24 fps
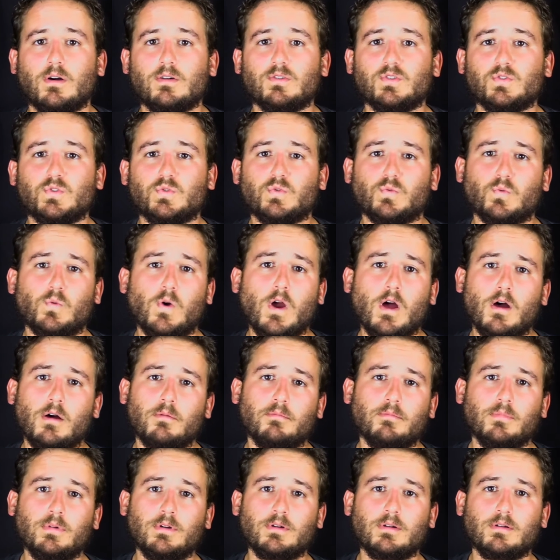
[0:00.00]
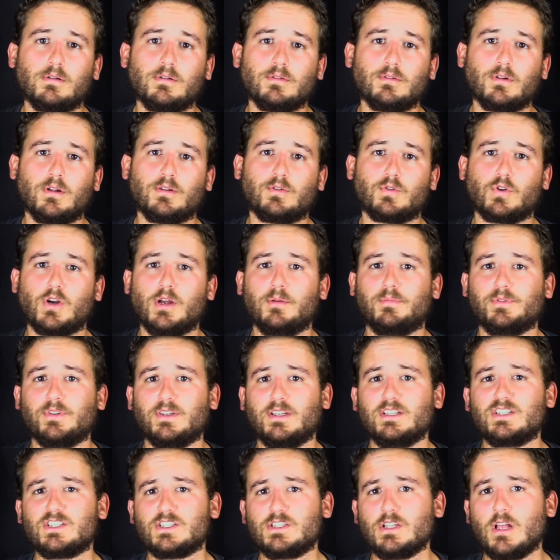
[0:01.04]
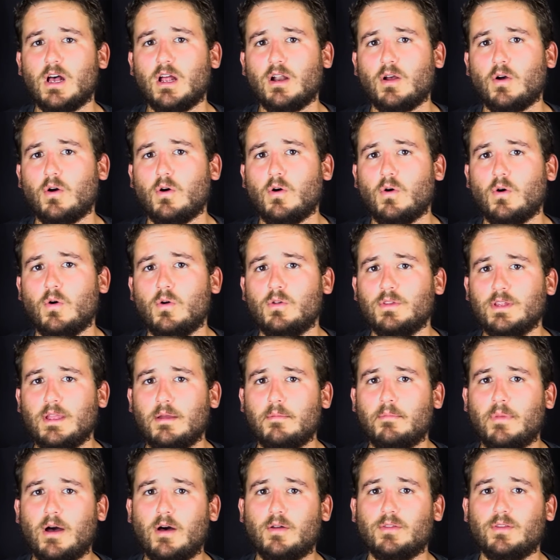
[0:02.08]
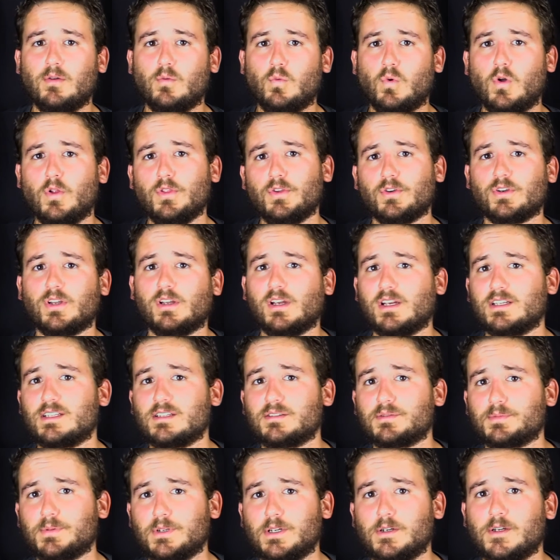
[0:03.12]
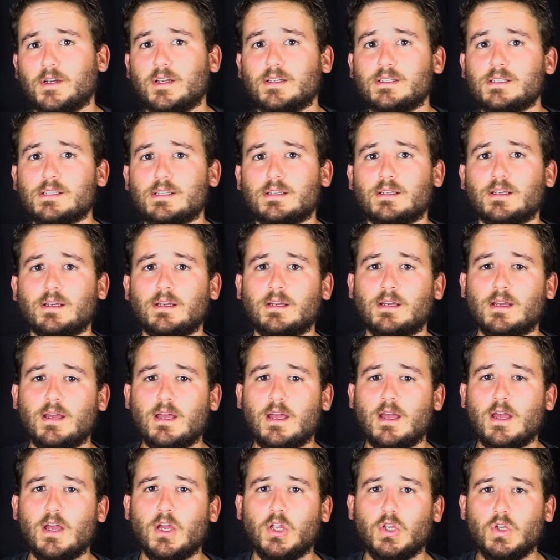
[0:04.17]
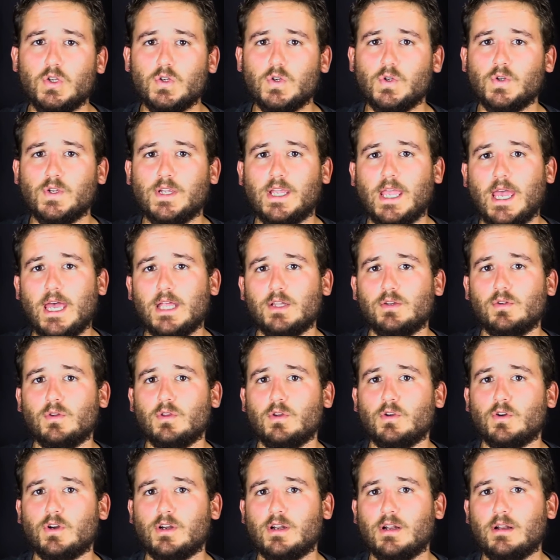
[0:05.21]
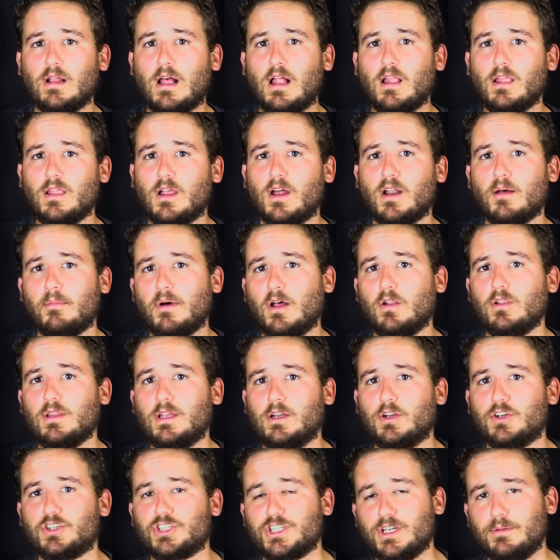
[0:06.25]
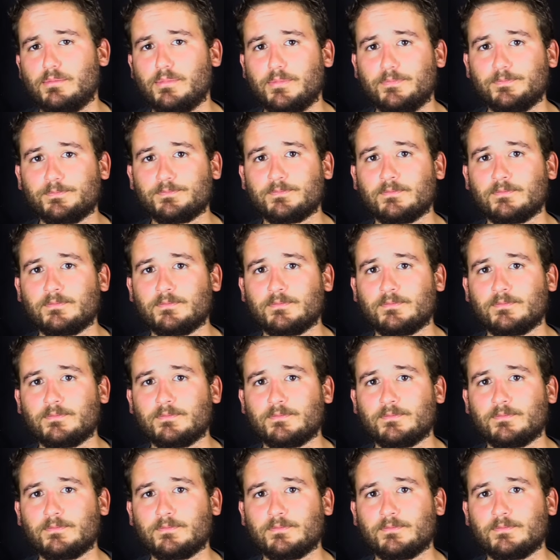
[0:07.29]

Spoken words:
From trips, it's not only about the wilderness experience. You get to learn a lot about leadership.